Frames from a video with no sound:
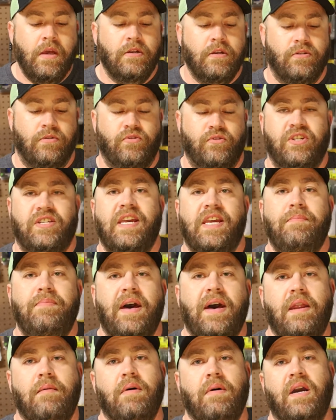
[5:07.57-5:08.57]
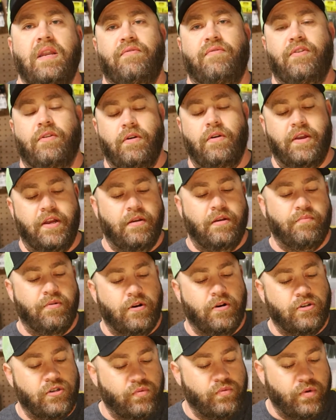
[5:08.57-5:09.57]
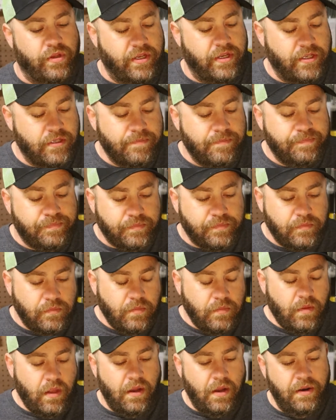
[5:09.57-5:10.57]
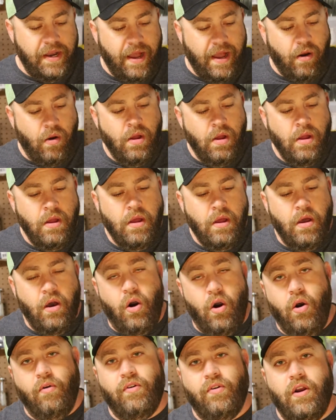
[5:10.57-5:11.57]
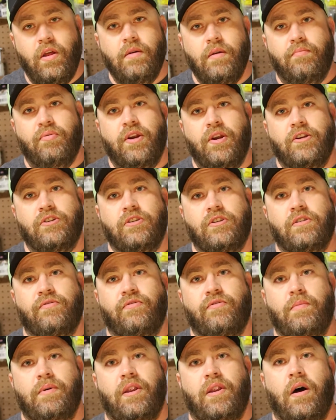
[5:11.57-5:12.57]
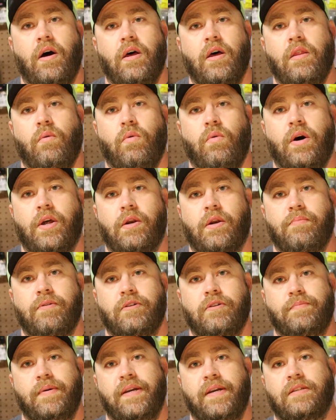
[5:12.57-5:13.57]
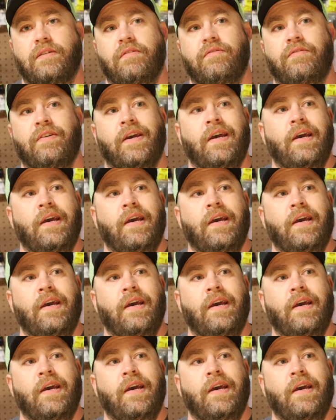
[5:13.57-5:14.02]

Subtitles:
So just keep that in mind if you're looking to purchase one of these. Now, overall impressions from an on-the-water perspective.